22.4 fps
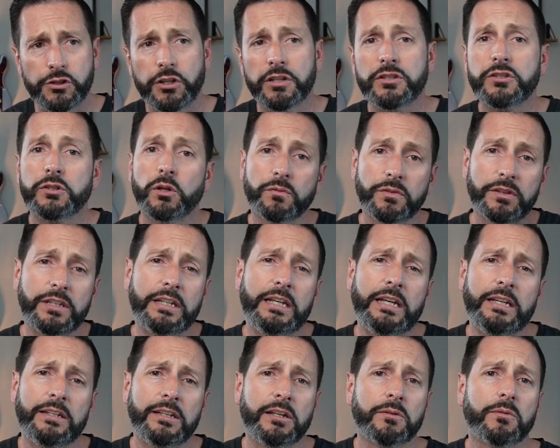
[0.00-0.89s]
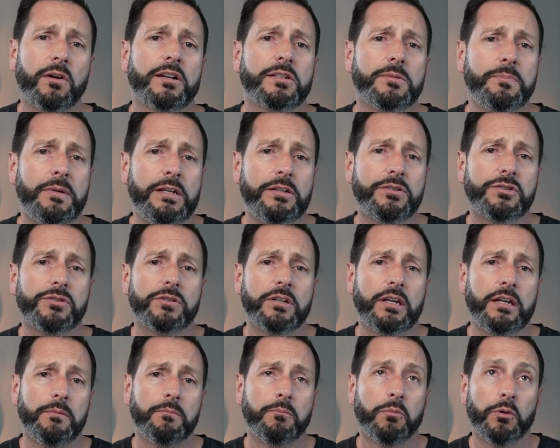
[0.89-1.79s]
just over the Indian Rocks Beach
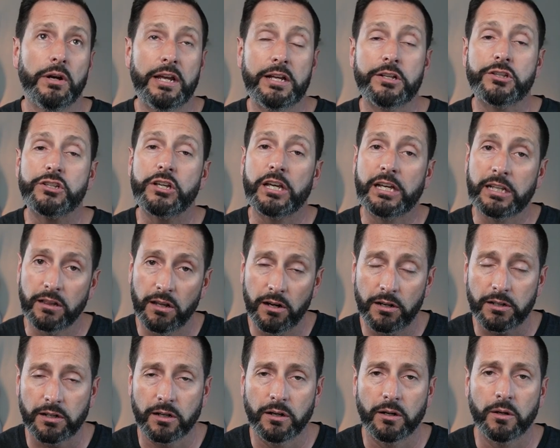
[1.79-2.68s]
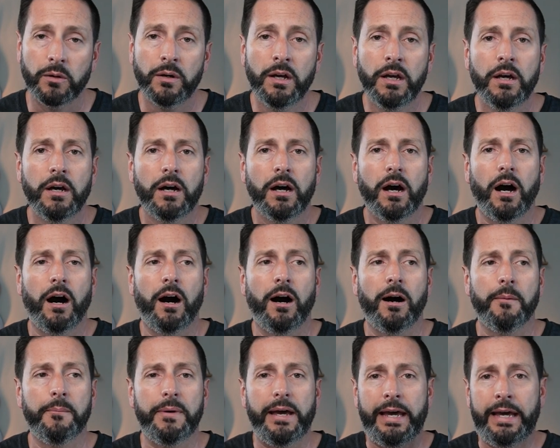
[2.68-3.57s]
Bridge in Largo.
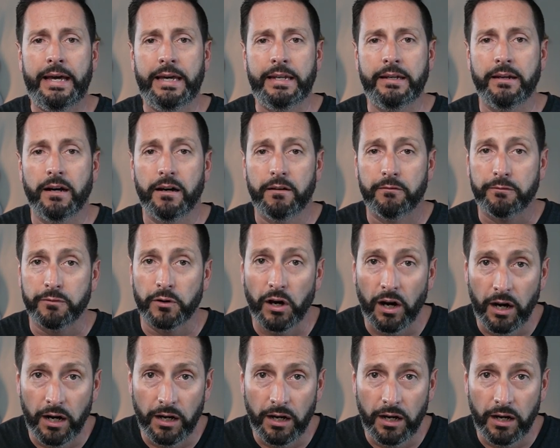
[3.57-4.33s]
Um, and for